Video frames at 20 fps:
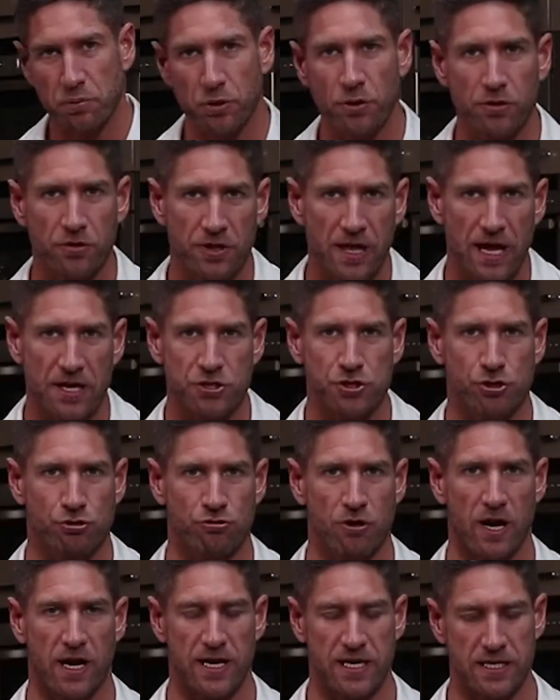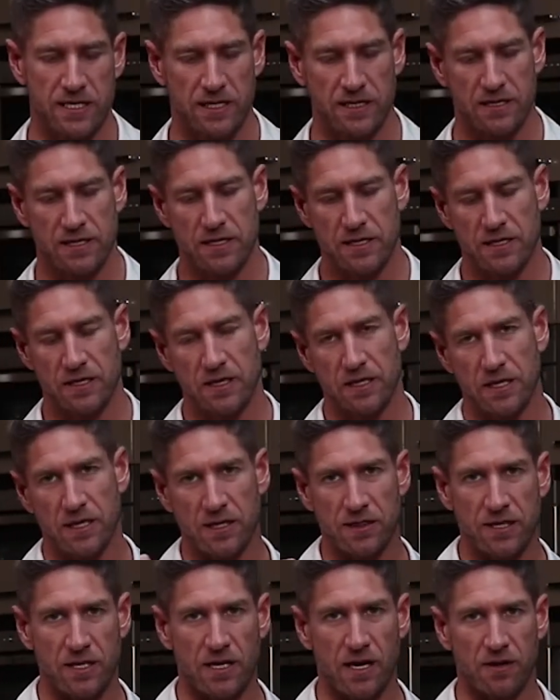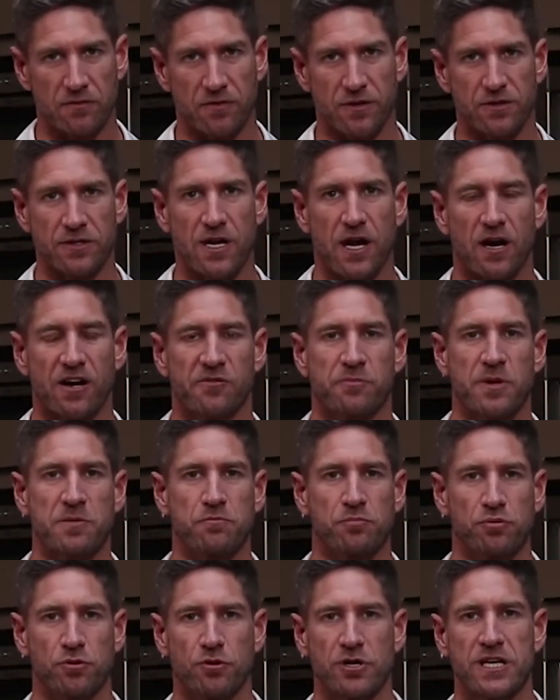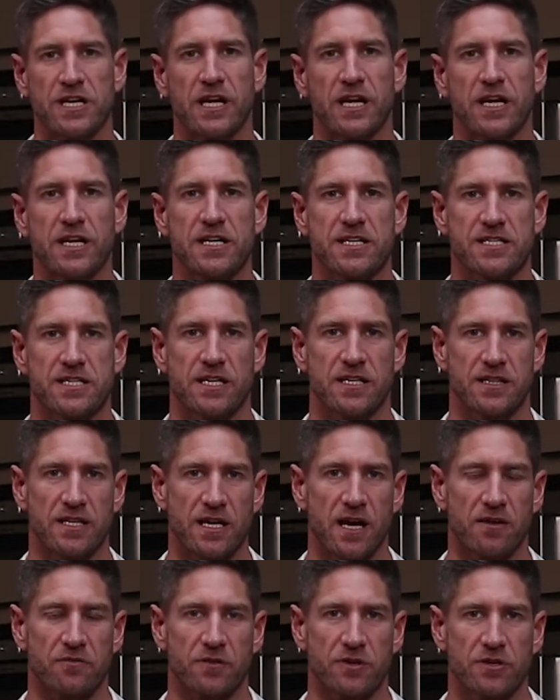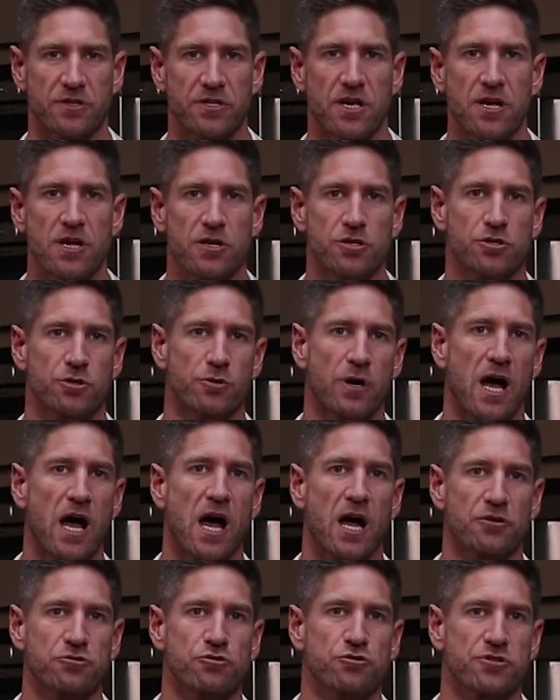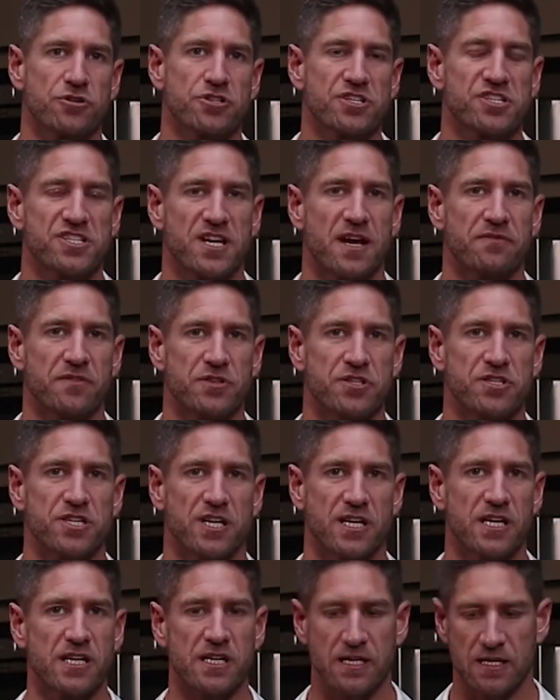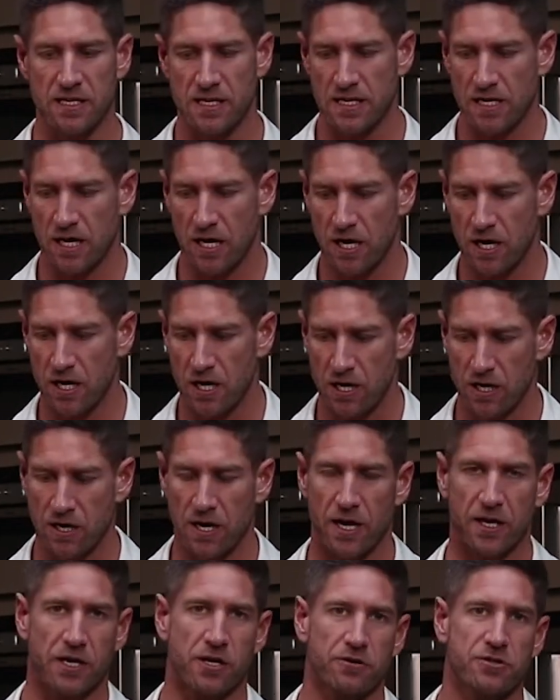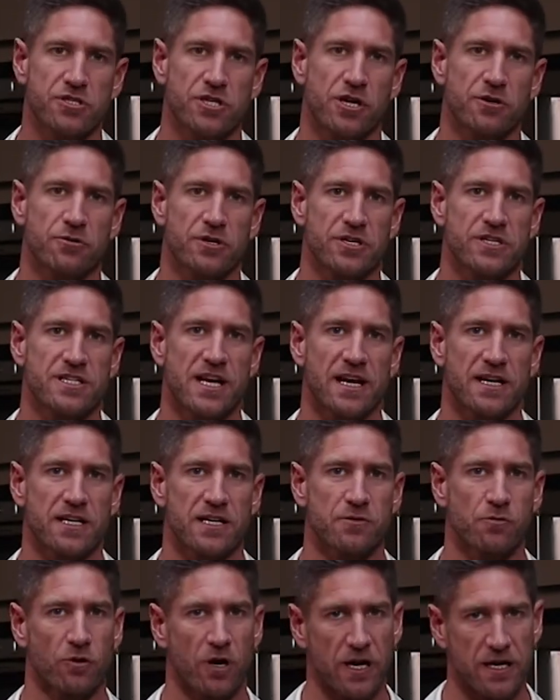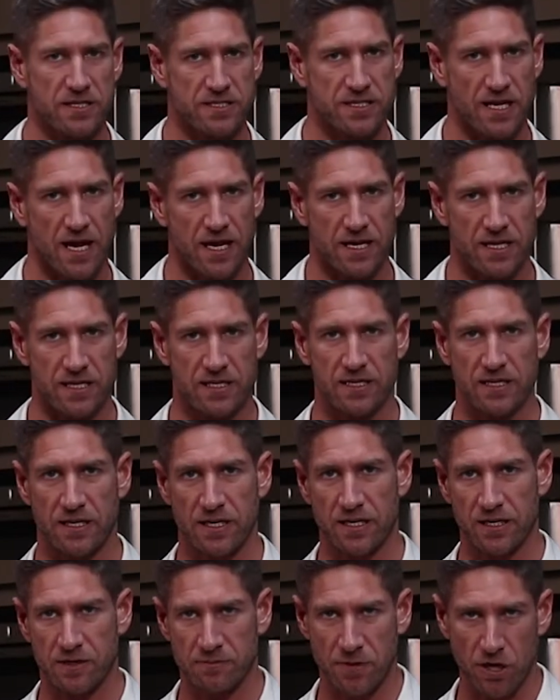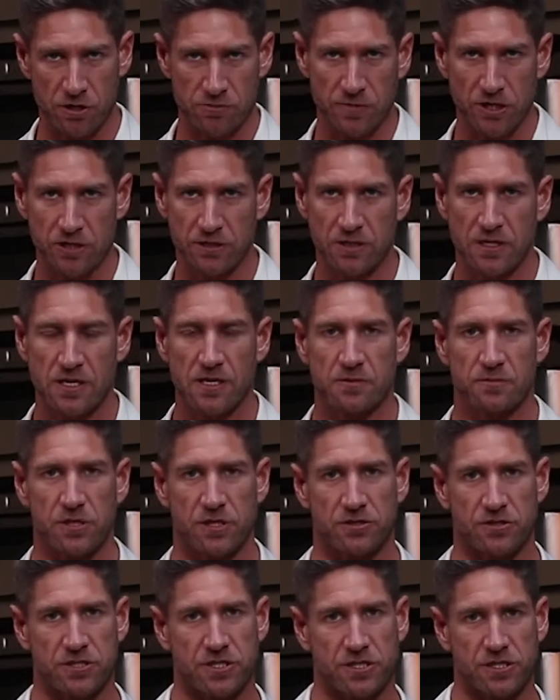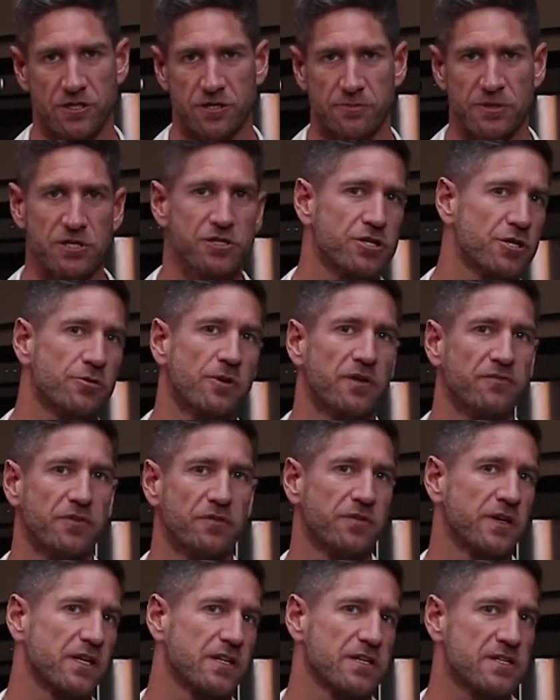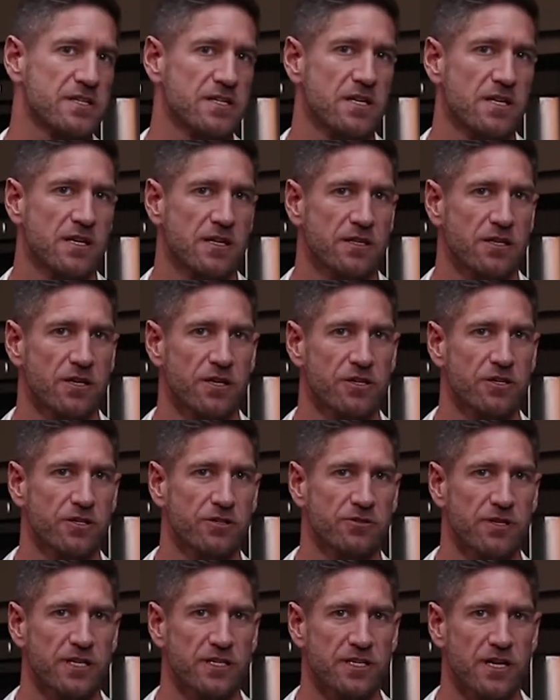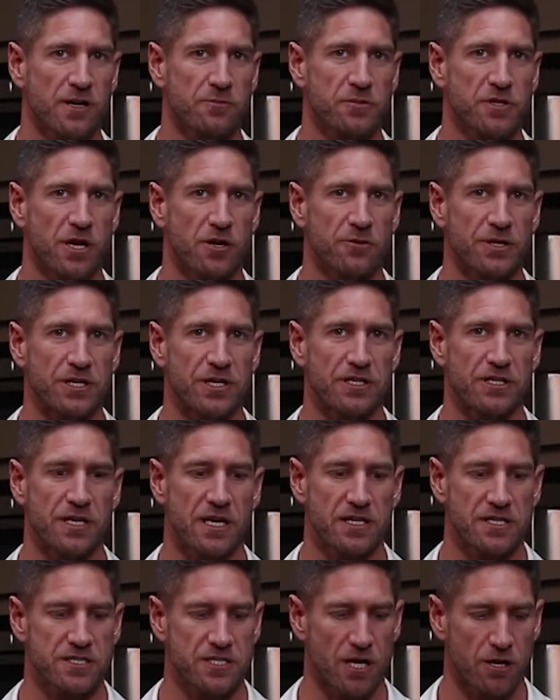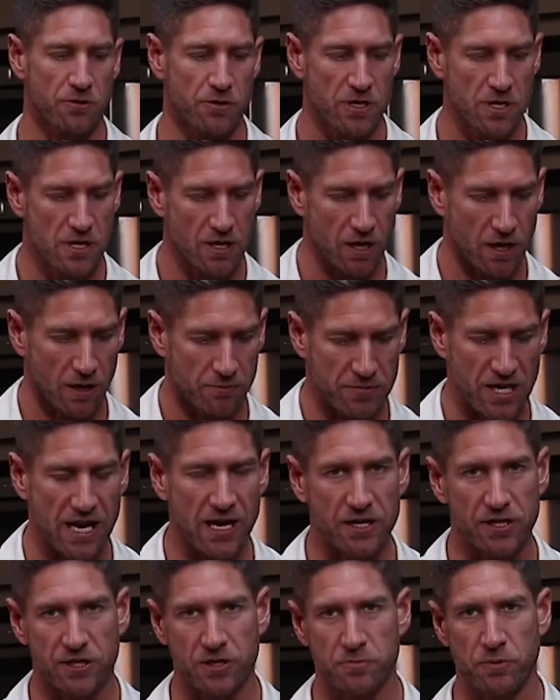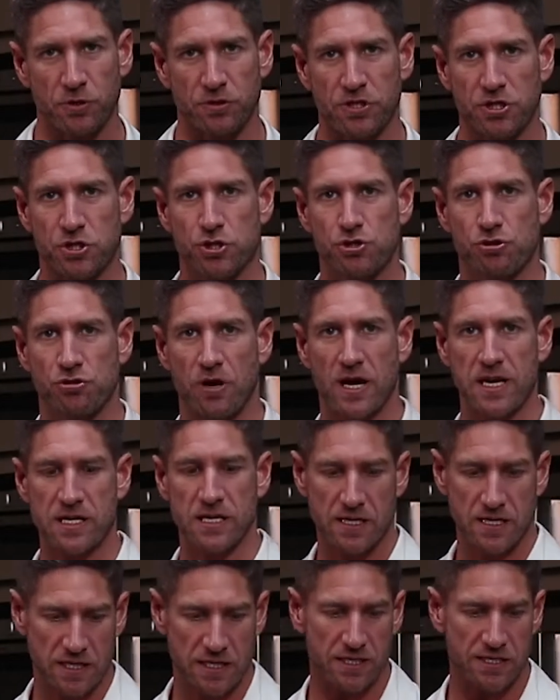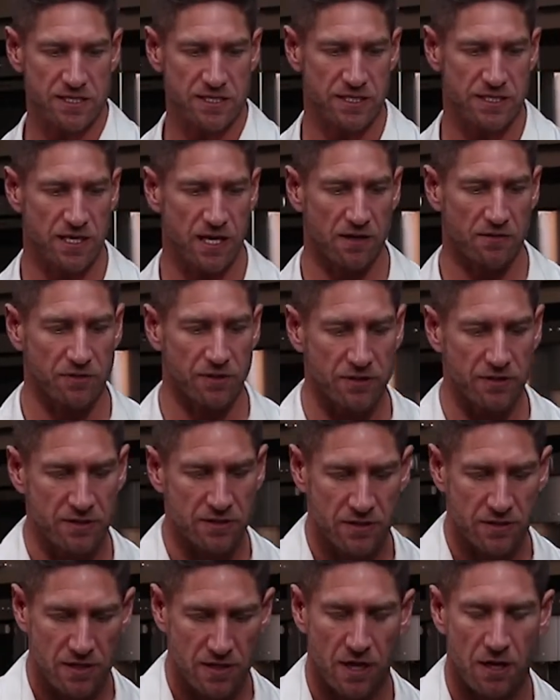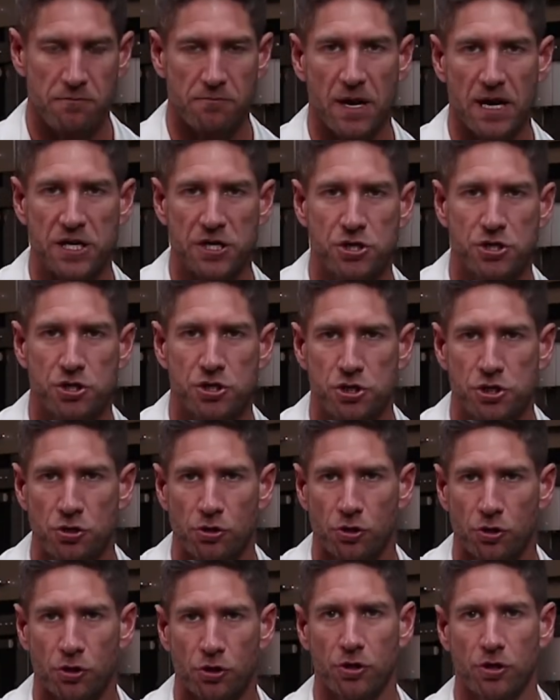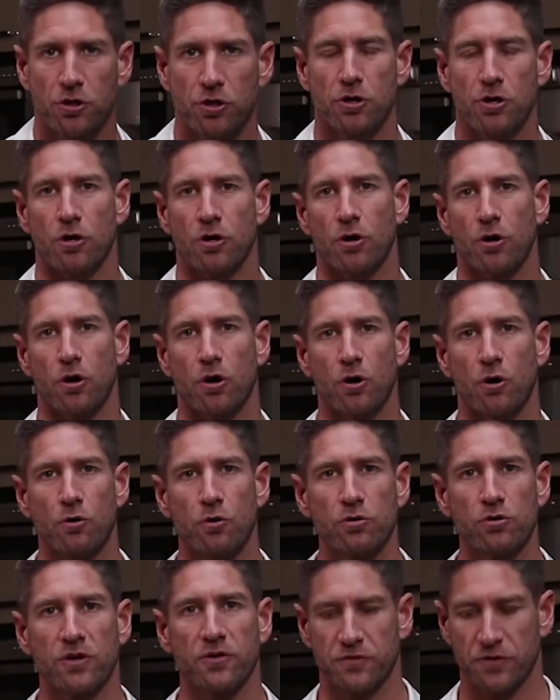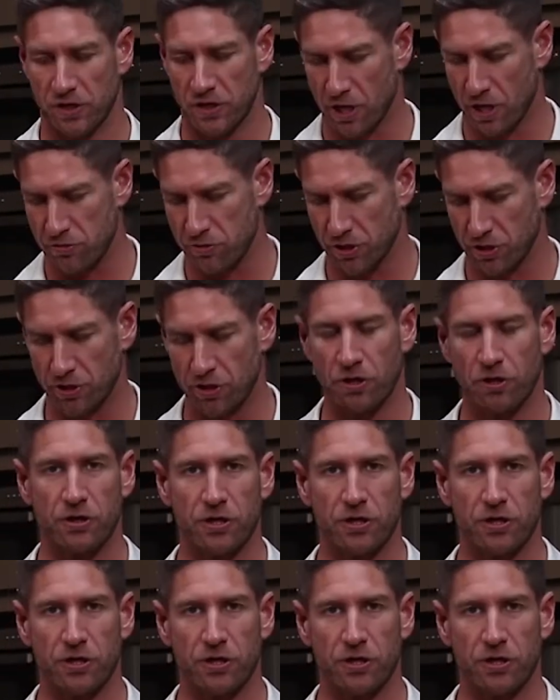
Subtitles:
put that tray in the oven. Now I've been preheating the oven to 170 and I'll tell you exactly why it's that heat in a moment, because there's going to be 2 other things that are going to end up going in there. So I'm now going to put this tray into the oven and make sure all of the coconut